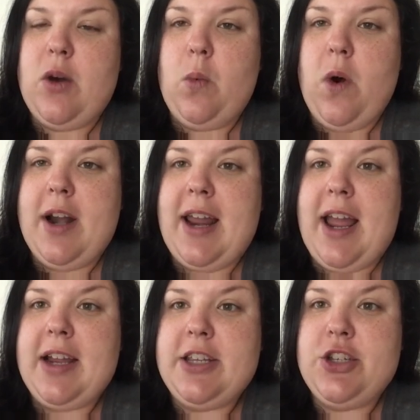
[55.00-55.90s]
1
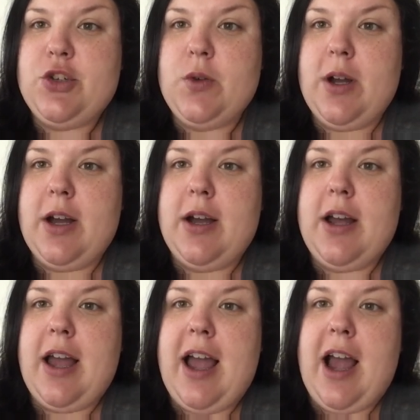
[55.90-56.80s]

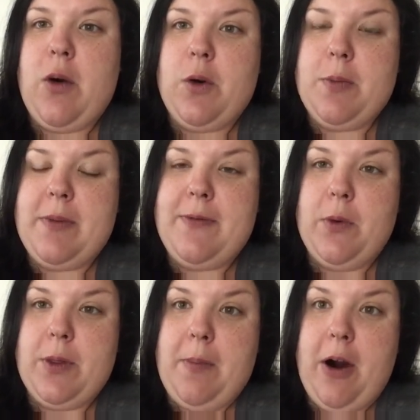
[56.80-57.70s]
extra hour
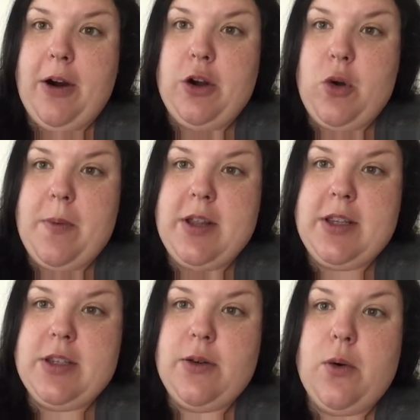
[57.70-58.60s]
before the park
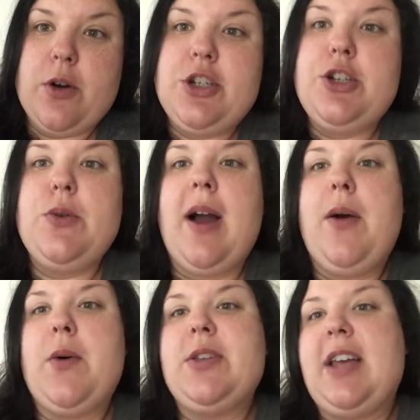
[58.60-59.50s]
opens or 2
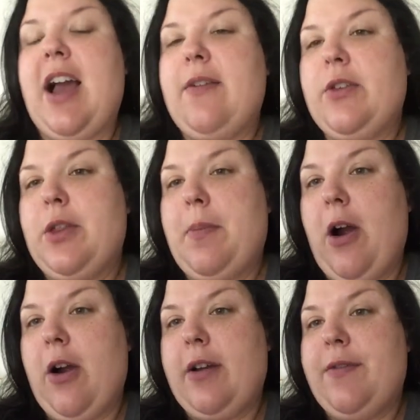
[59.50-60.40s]
hours after the
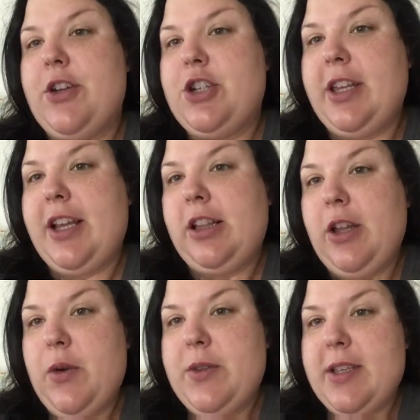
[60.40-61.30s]
park officially
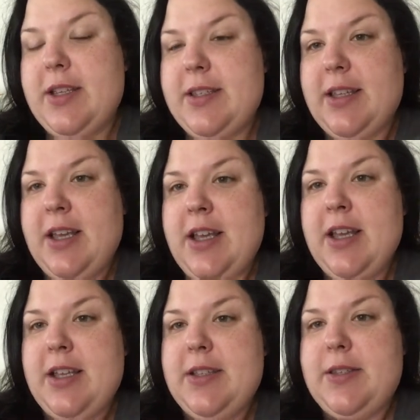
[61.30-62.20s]
closes.
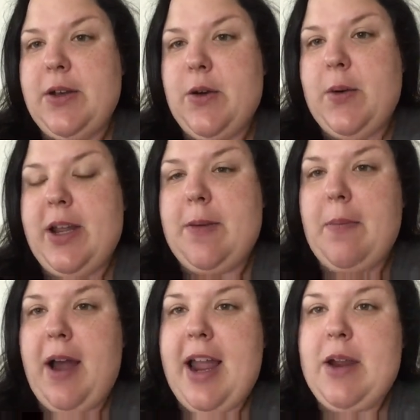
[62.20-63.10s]
So in
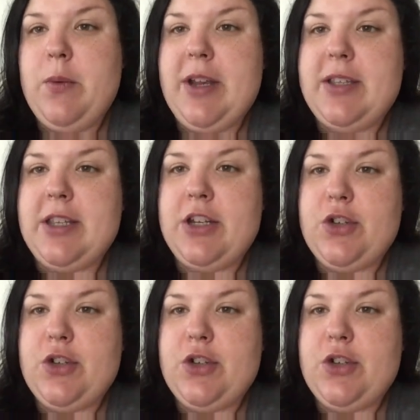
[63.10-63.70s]
my recent